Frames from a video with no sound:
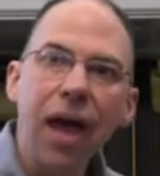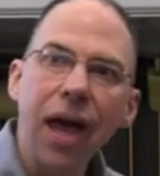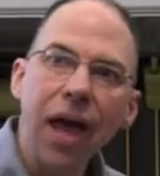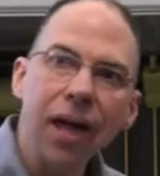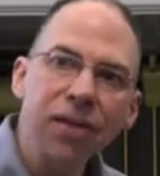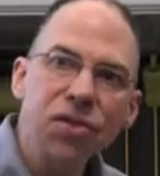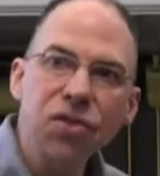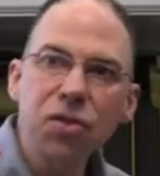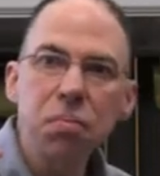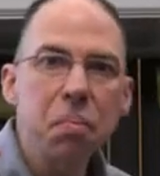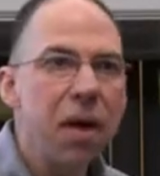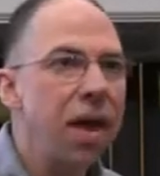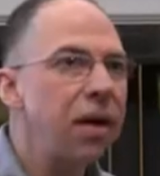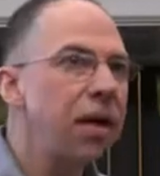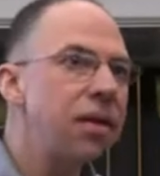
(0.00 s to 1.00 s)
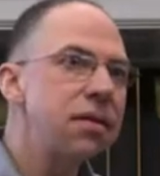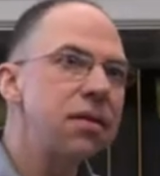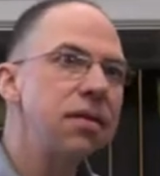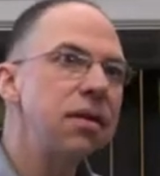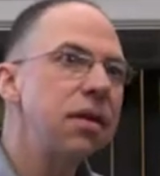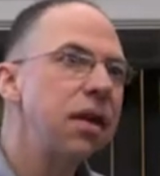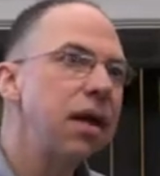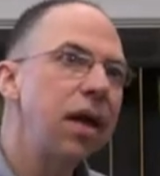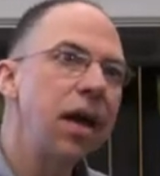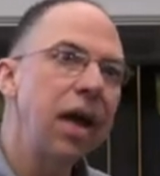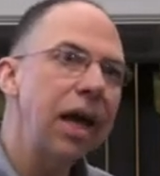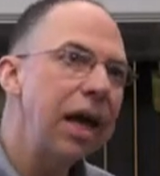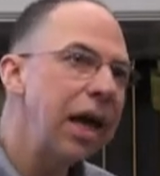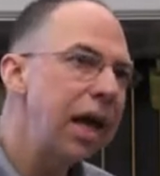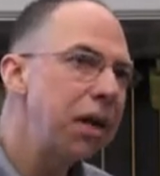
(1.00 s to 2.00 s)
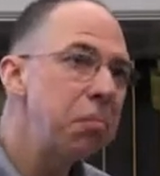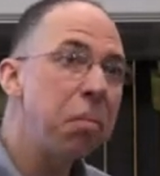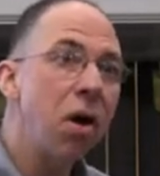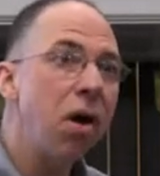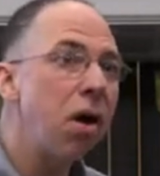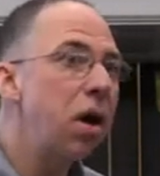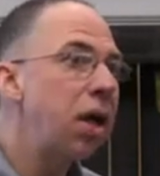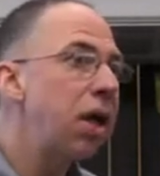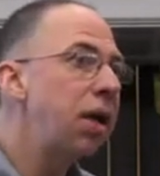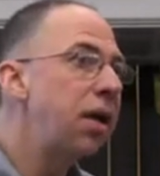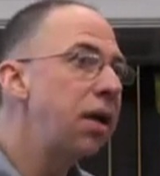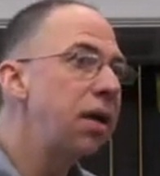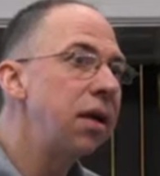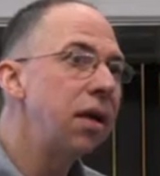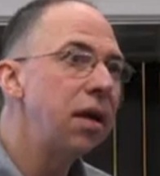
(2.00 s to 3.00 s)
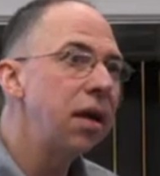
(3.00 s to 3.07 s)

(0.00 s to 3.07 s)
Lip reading: and spent it and partied